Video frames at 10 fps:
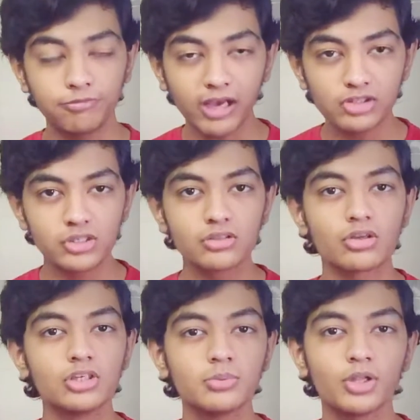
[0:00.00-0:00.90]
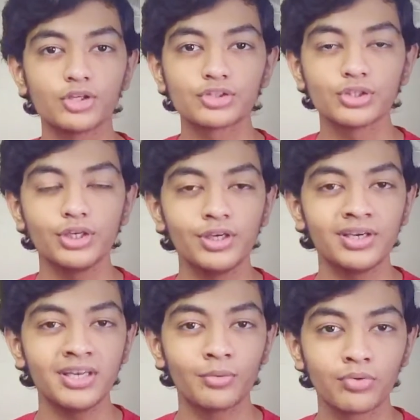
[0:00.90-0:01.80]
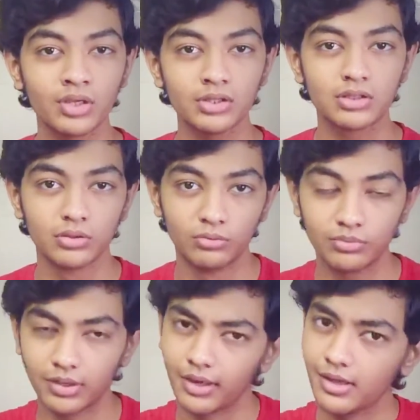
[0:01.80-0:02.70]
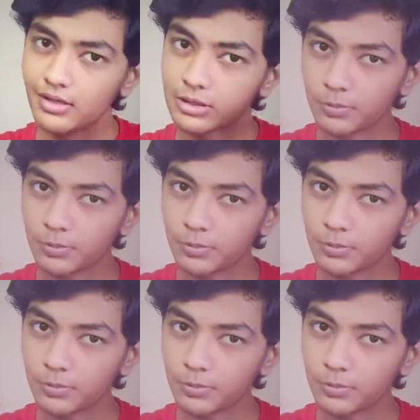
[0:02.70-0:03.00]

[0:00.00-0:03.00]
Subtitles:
5G is going to be launching in India really soon. The